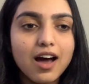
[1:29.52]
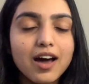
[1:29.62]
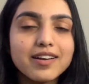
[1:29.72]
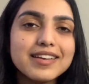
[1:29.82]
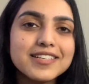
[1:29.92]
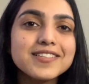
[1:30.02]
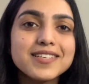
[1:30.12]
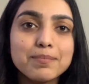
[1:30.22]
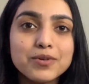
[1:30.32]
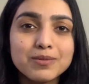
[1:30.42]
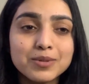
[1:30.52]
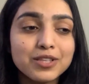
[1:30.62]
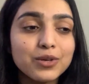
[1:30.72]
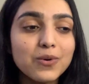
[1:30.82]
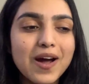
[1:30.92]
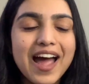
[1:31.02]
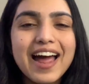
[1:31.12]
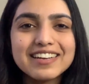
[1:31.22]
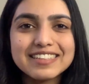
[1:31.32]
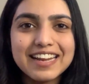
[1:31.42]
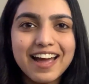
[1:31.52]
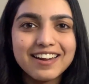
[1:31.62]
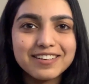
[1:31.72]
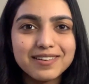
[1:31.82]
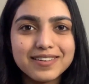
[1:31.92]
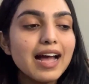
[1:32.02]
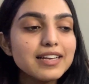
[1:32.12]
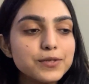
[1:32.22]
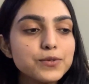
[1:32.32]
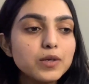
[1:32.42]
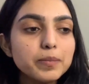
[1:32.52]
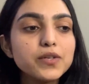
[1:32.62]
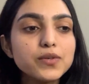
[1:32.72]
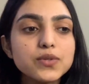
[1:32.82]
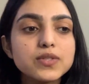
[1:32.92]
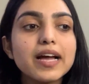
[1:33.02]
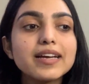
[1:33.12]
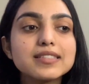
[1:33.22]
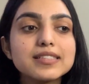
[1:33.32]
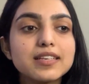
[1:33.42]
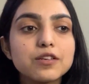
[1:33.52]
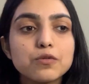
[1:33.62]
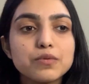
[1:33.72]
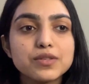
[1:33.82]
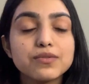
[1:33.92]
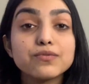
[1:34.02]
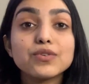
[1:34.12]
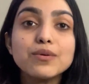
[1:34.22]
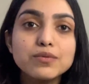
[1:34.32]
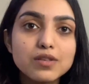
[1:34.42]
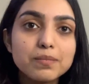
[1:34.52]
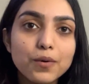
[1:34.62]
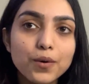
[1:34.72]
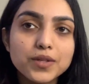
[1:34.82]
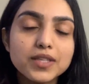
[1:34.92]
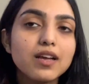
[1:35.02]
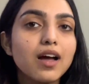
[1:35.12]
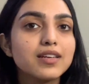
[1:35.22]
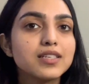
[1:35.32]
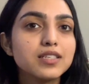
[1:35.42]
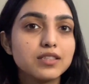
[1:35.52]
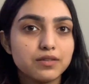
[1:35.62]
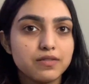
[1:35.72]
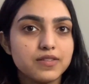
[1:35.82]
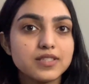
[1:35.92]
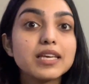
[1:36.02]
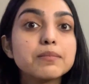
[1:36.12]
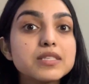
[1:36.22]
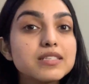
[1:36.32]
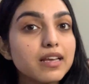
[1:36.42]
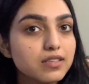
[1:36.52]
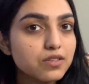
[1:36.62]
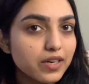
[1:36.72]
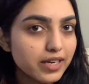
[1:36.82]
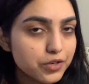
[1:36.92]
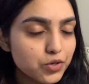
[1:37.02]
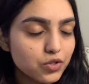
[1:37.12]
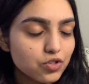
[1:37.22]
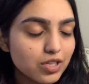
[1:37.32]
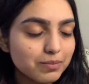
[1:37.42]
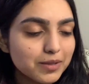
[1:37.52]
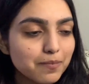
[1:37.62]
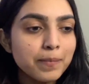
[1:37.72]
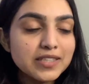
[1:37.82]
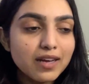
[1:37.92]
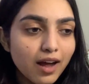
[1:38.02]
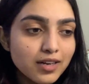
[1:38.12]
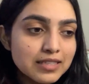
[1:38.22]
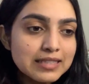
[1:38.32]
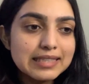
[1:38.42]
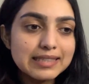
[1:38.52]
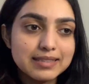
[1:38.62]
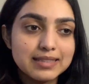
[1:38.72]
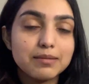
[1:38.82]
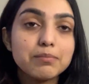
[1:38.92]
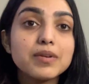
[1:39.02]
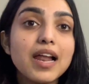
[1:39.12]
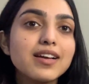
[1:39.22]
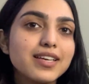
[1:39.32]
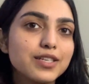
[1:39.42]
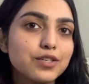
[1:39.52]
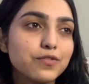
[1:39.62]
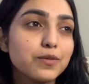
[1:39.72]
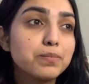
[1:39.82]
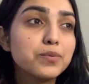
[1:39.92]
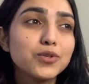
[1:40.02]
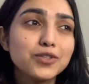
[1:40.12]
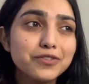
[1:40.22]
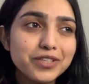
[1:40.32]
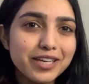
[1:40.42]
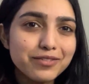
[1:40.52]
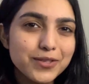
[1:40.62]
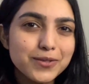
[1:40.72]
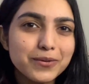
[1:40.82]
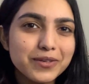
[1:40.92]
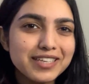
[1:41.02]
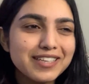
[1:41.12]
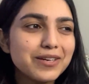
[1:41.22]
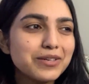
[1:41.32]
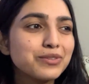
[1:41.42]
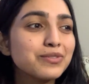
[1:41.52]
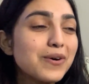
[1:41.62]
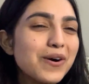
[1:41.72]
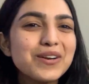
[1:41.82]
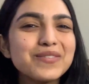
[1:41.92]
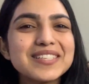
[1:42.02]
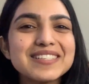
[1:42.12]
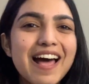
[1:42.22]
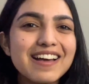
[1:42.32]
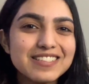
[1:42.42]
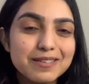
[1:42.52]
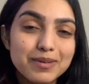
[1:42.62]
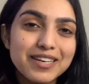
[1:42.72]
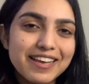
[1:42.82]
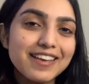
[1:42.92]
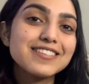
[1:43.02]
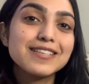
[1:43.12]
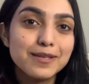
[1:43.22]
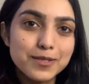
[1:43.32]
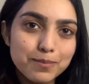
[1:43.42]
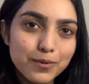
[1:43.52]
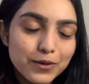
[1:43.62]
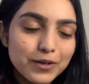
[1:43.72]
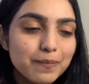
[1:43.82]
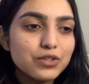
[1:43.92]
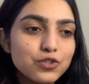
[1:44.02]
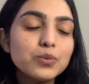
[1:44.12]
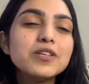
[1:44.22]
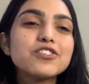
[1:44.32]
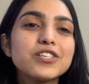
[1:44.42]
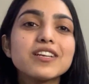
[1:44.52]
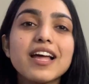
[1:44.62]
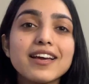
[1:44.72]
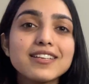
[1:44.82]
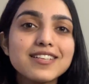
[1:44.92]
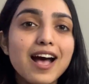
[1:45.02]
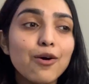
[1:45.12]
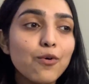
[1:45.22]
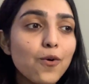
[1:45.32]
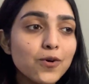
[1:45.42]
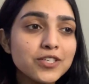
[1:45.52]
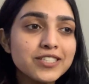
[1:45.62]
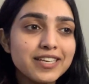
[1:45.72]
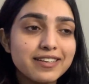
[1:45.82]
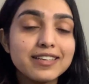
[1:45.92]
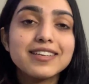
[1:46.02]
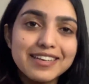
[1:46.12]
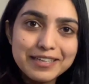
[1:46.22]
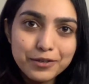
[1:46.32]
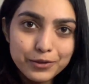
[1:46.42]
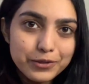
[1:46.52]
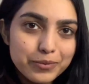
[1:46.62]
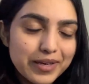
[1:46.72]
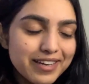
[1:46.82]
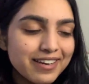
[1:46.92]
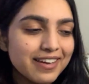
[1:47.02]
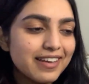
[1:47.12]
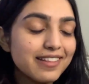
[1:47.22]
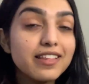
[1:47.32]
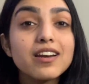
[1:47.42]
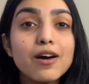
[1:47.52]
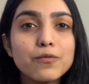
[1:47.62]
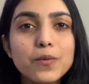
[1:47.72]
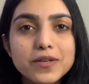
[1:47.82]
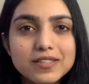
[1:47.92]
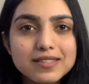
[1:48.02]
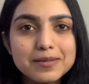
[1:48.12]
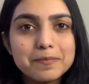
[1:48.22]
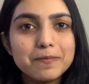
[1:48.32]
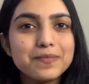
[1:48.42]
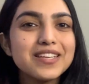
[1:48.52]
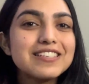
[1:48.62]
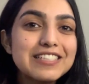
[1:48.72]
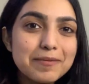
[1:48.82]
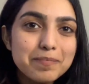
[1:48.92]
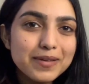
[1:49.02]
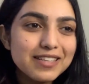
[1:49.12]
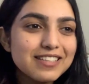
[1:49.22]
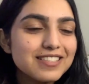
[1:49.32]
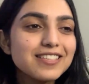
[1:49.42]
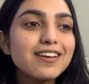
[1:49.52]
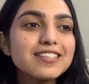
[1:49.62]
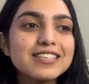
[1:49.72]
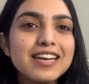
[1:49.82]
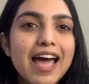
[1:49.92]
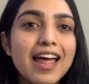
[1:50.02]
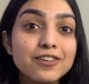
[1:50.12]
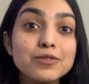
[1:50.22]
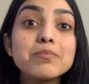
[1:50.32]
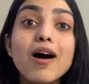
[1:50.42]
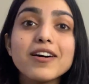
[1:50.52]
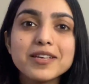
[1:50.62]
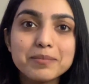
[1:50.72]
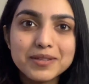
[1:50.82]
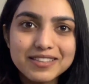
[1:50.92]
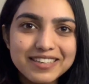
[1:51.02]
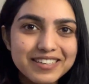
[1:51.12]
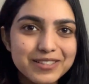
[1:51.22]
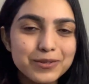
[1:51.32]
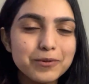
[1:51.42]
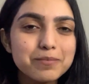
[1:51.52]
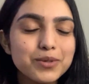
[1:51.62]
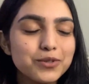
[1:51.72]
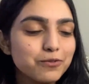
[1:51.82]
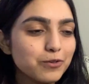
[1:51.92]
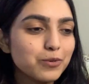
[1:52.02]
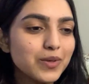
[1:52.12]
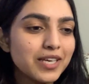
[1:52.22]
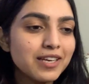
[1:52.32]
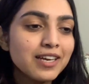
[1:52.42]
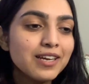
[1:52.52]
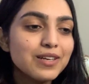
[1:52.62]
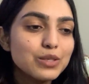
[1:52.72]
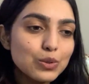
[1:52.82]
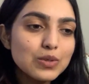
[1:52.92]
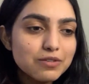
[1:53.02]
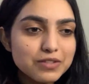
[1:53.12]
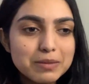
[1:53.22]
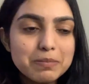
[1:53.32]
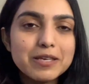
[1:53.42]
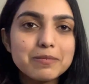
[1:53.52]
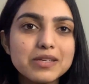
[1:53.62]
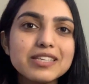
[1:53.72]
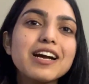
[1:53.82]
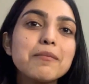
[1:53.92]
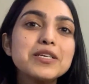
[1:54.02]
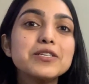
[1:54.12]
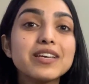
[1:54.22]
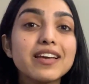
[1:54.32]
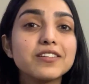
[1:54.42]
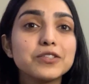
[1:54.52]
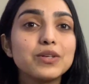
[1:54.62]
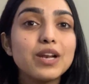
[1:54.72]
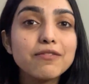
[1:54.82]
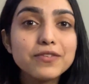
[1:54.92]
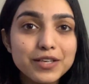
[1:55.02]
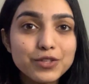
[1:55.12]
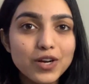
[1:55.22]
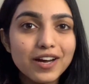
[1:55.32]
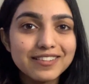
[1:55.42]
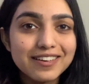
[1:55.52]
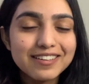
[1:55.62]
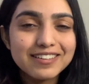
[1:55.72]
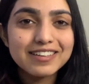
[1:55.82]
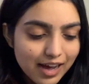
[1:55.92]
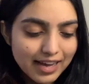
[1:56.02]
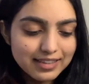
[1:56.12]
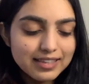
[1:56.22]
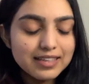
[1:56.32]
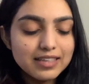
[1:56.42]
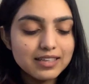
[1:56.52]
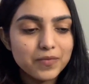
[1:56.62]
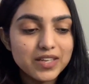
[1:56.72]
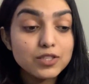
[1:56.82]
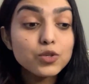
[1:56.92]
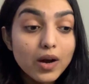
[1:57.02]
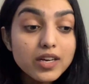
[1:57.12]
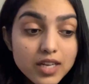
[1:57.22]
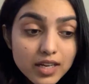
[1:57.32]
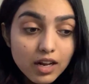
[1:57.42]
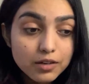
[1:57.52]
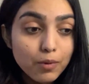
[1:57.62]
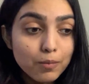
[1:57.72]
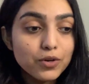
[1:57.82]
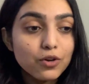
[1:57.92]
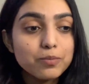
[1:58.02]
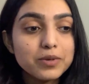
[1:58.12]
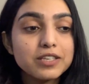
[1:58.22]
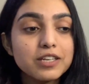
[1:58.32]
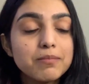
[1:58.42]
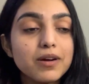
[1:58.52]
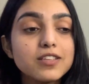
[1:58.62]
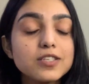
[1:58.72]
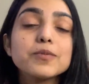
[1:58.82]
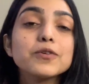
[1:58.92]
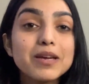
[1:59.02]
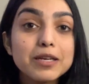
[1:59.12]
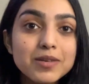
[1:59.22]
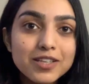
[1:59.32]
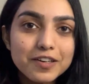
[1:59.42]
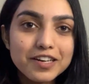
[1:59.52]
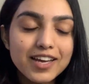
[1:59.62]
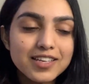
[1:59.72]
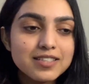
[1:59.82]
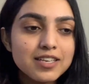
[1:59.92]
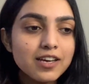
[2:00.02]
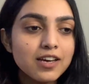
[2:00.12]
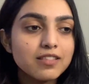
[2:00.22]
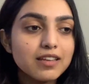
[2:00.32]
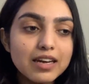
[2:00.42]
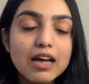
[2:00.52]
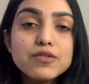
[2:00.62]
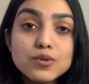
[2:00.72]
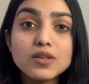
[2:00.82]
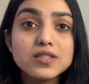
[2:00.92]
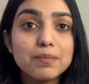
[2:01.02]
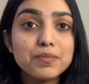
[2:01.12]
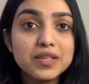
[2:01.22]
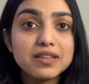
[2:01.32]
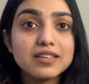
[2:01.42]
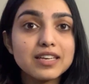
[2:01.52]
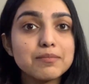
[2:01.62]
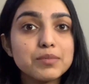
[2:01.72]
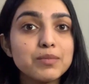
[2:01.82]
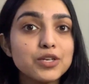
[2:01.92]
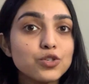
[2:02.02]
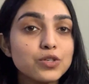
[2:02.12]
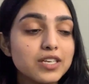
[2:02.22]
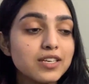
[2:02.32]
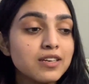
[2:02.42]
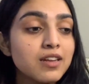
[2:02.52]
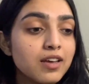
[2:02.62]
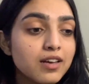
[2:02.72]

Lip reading: are inseparable. They go hand in hand. I grew up in a society that always frowns upon the idea of same-sex relationship. But underneath the blanket of the beautiful love story of Oliver Sacks and Bill Hayes in this book, you will realize how ordinary, in a good way, their love was. Simple, subtle, and remarkable in its own beautiful way. Two different people coming together to love each other. I think it is quite an unpopular opinion, but this book made me realize that love is not something that can be measured in